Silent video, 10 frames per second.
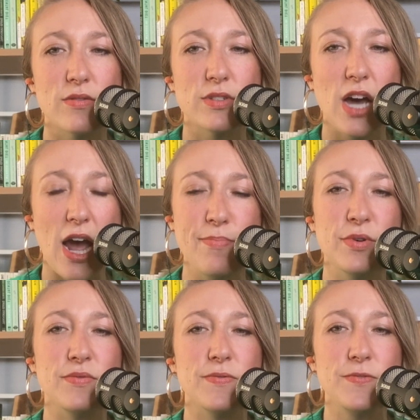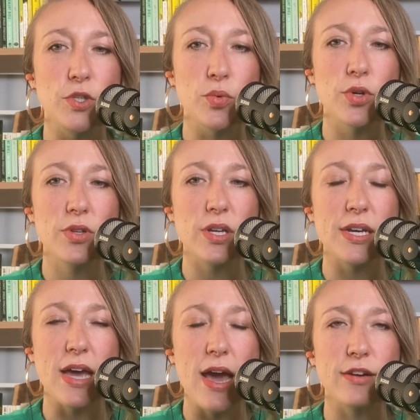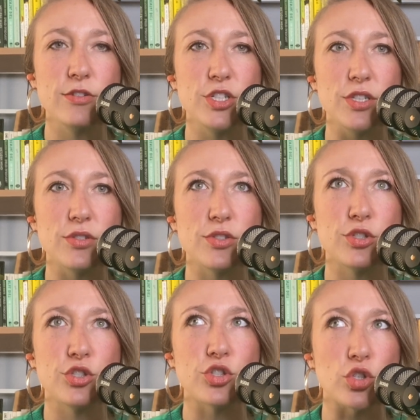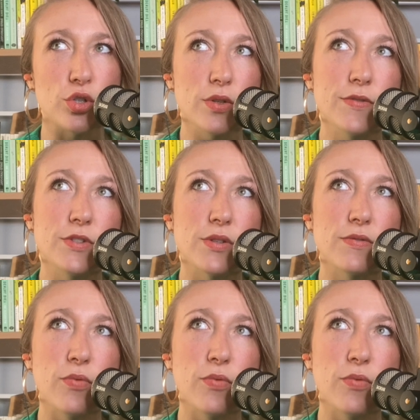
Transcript: type of fuel and energy served